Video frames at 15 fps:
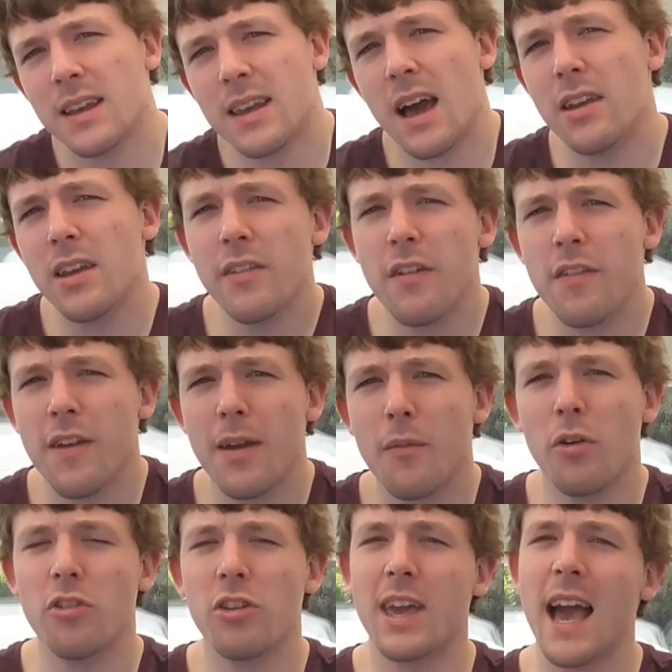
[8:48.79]
Now, another thing
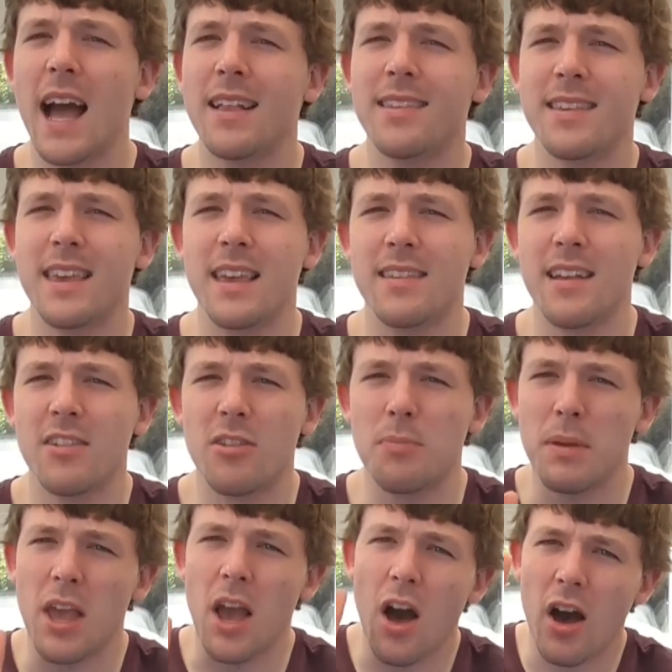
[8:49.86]
what you can't see is actually
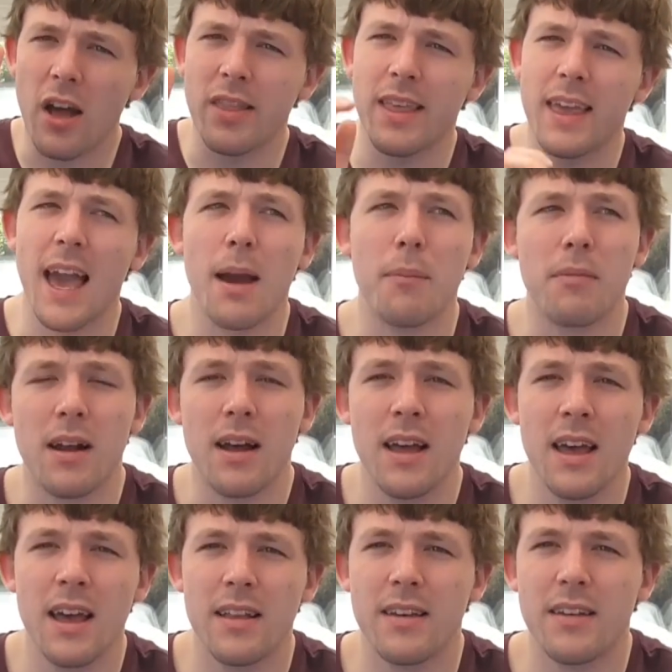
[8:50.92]
behind the camera,
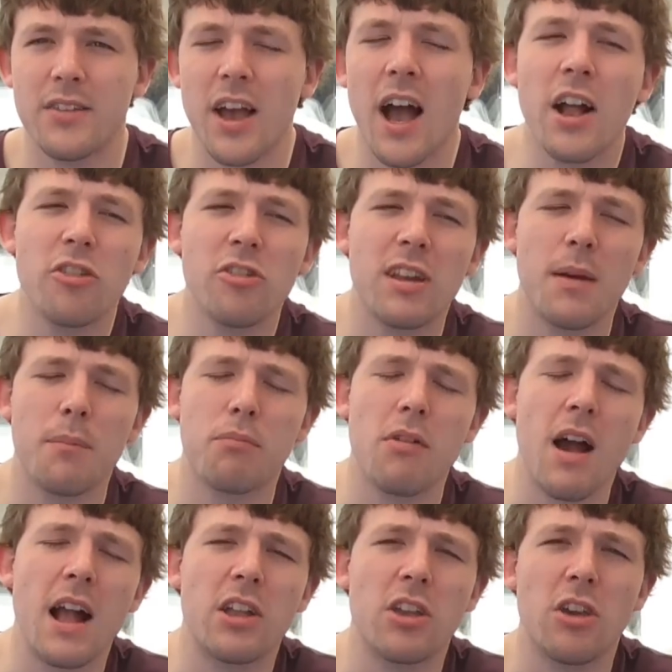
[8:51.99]
there's actually a
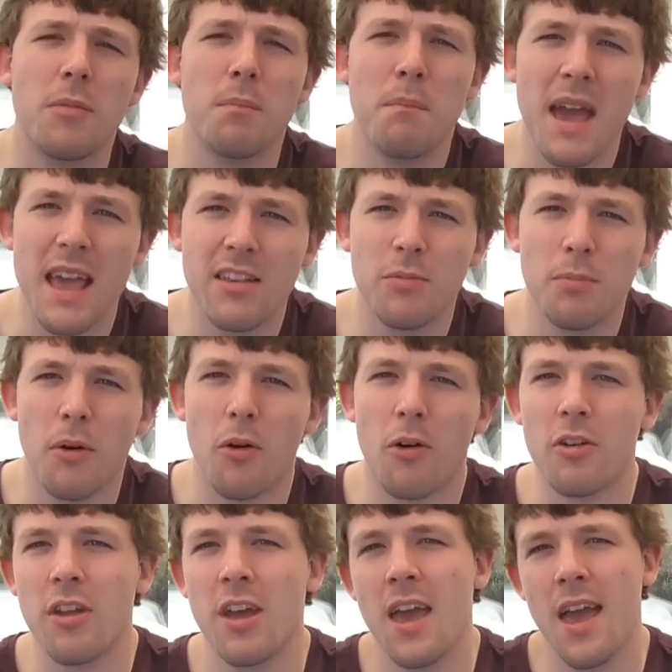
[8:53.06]
brand new
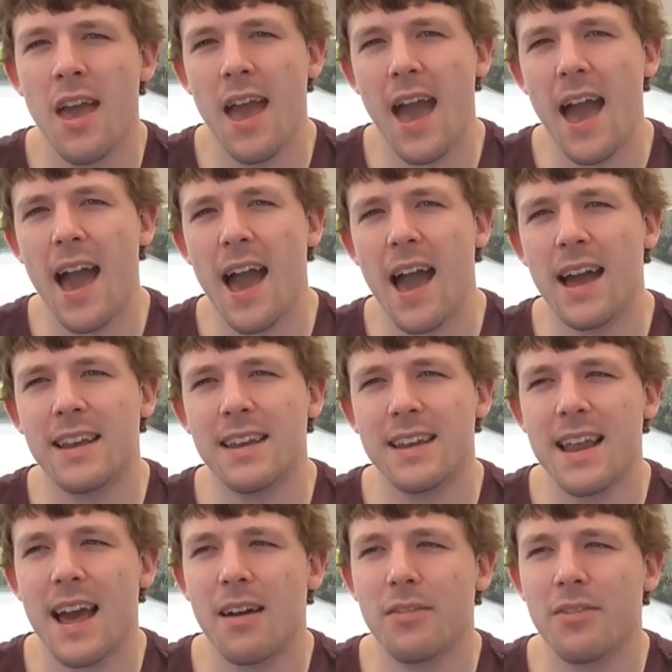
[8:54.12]
baseboard. And
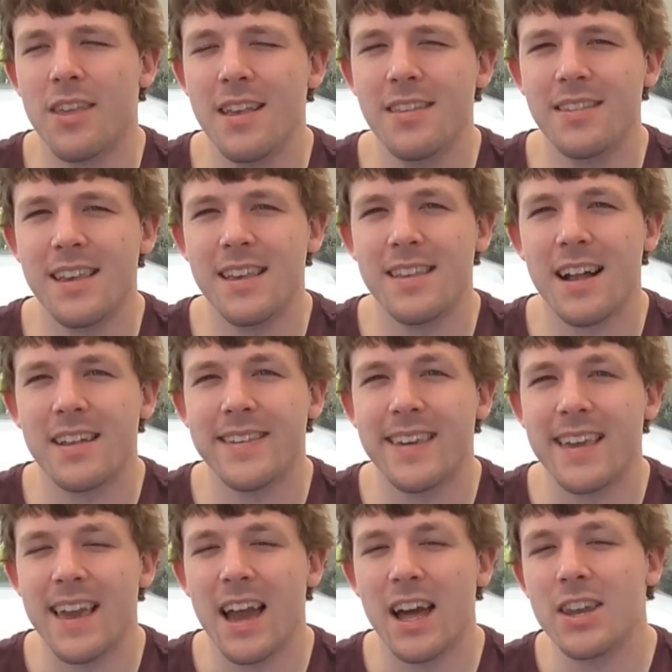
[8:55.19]
now this is
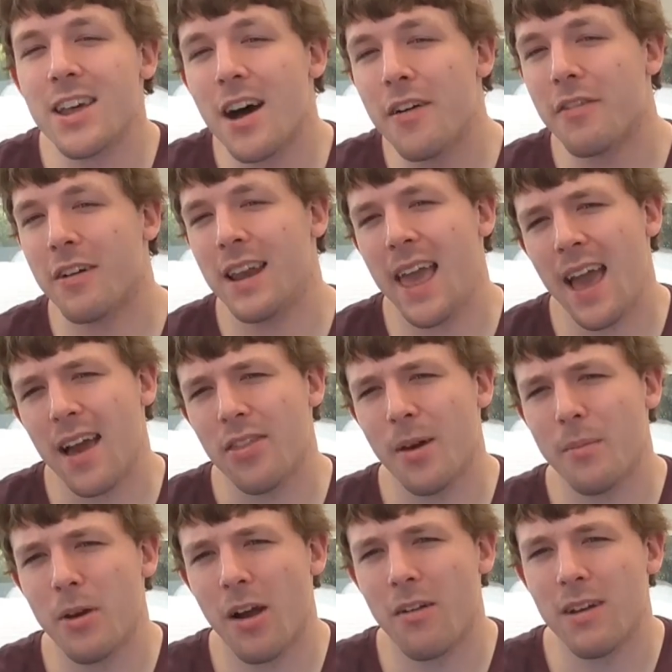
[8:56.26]
actually another layout that
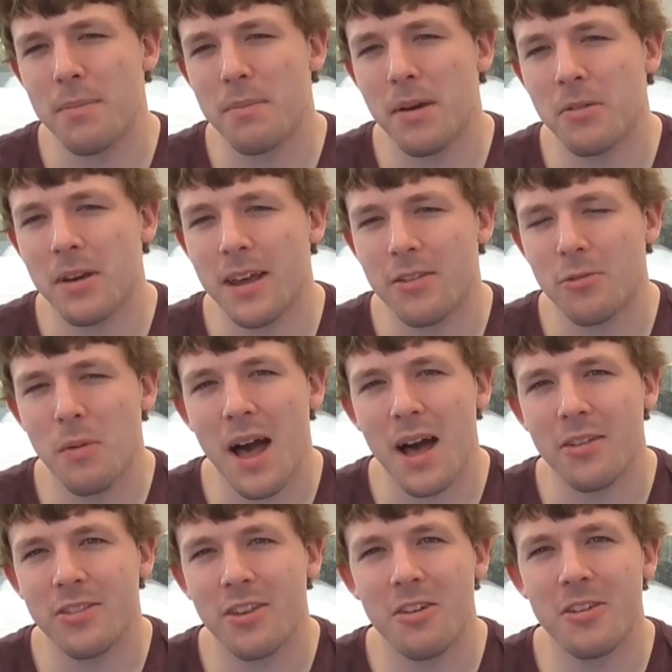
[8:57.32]
I'm currently building as
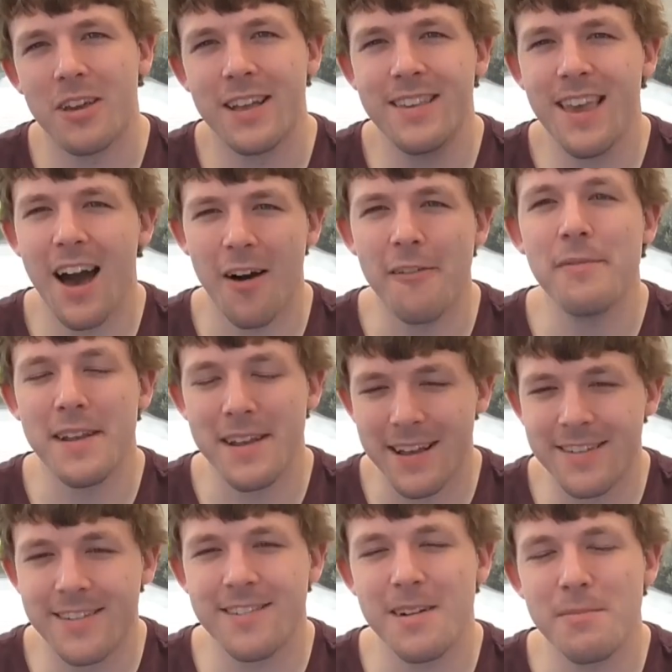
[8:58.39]
well, so you can tell I've been
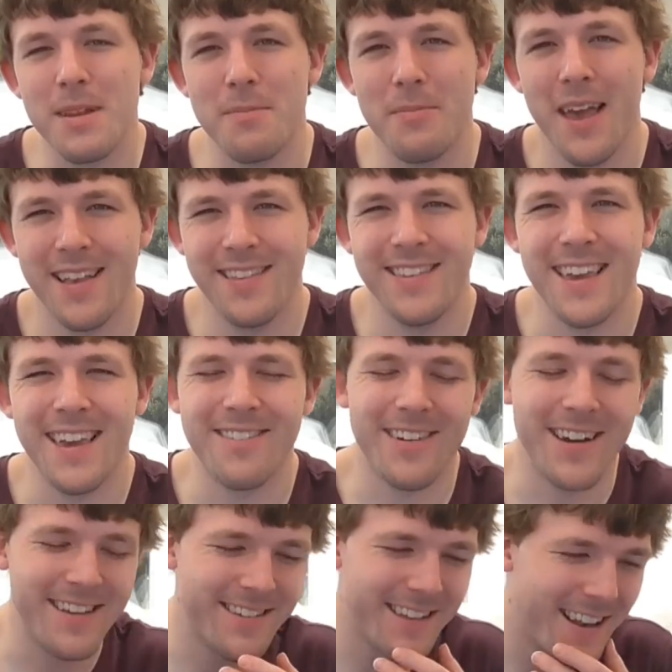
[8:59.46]
extremely busy
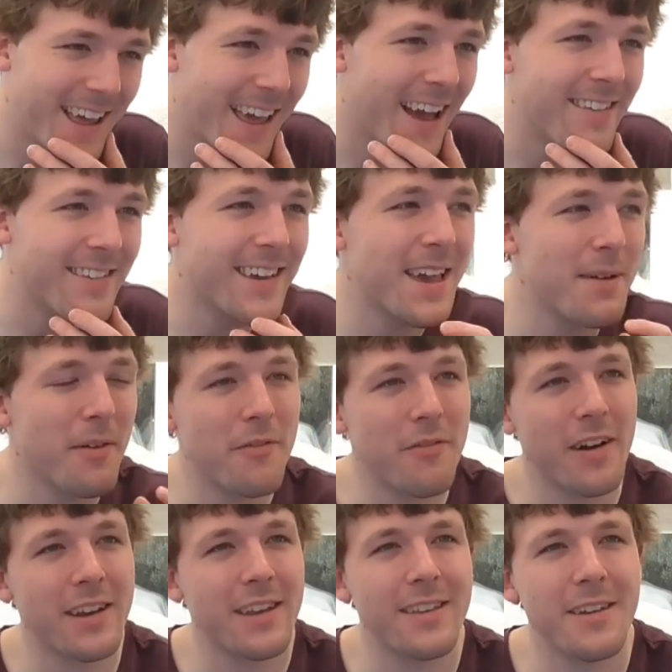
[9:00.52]
recently as I keep on
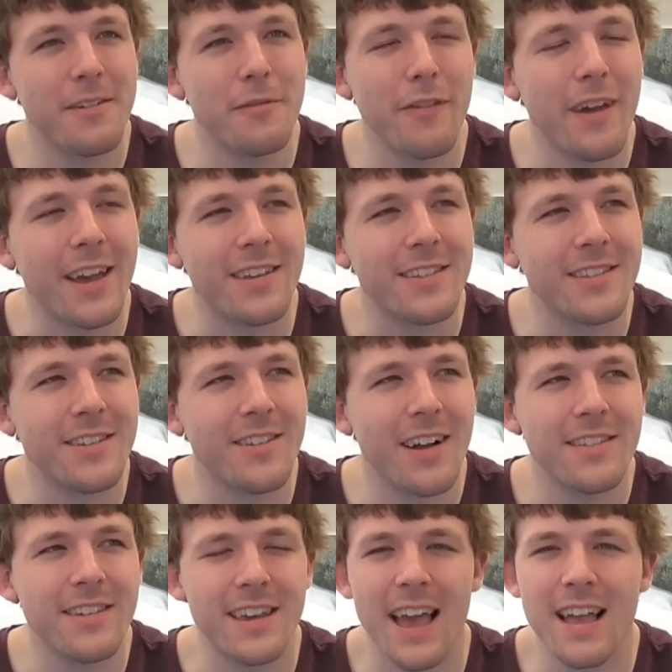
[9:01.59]
finding new things to
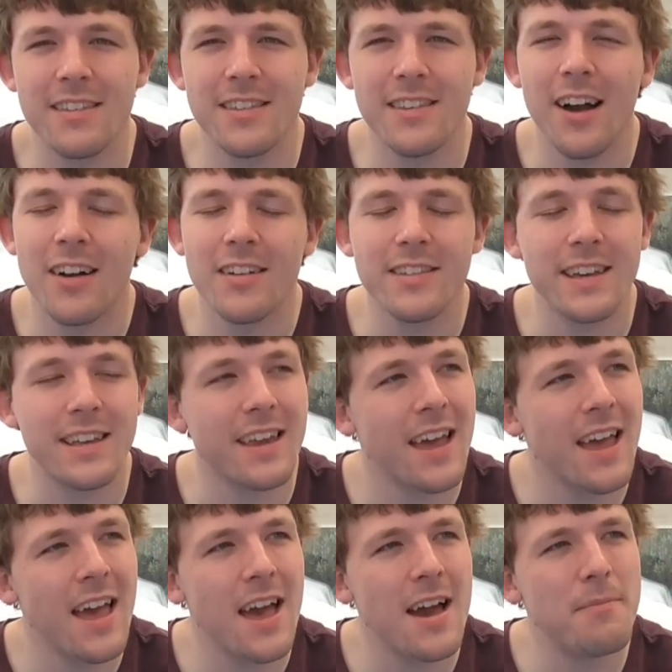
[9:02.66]
actually get started.
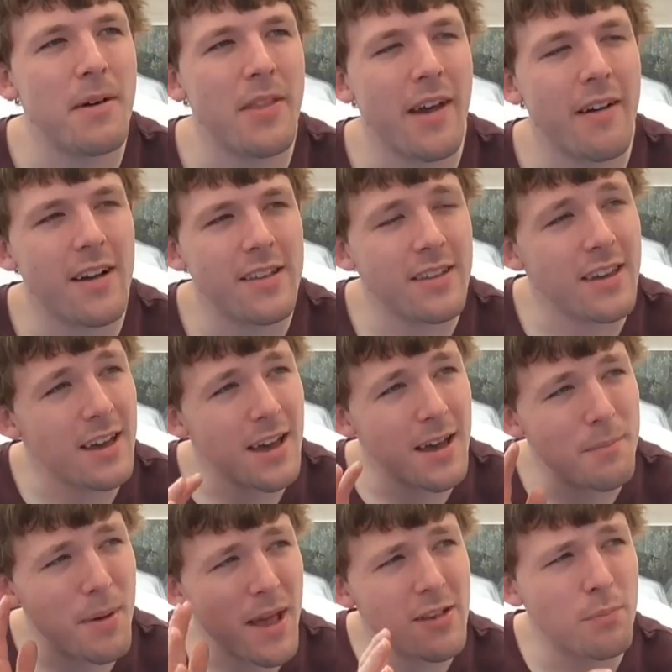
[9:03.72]
But is
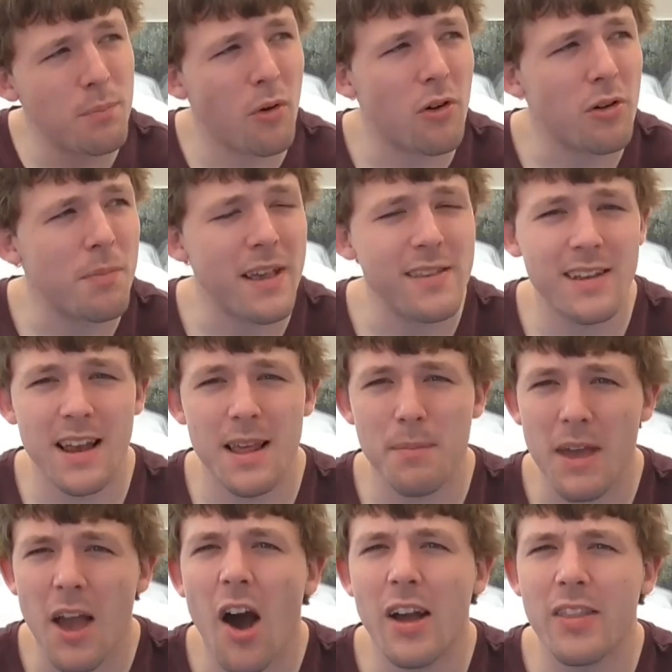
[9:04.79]
a baseboard basically
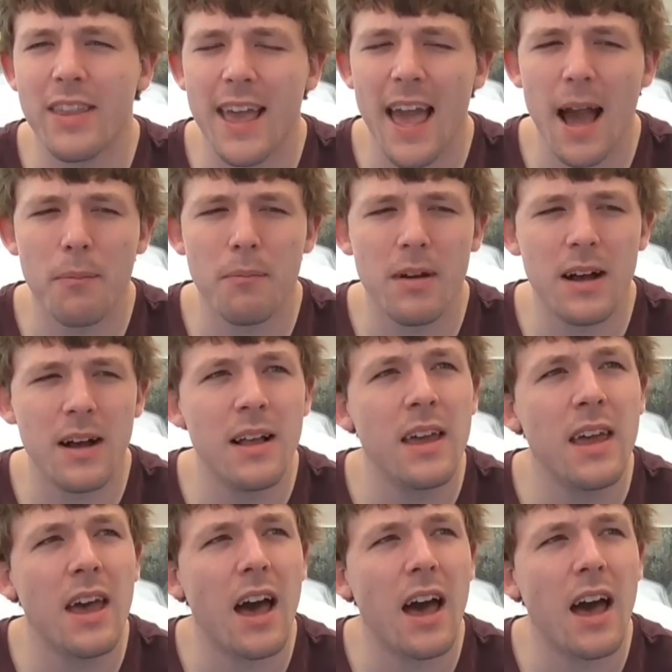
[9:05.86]
behind the camera.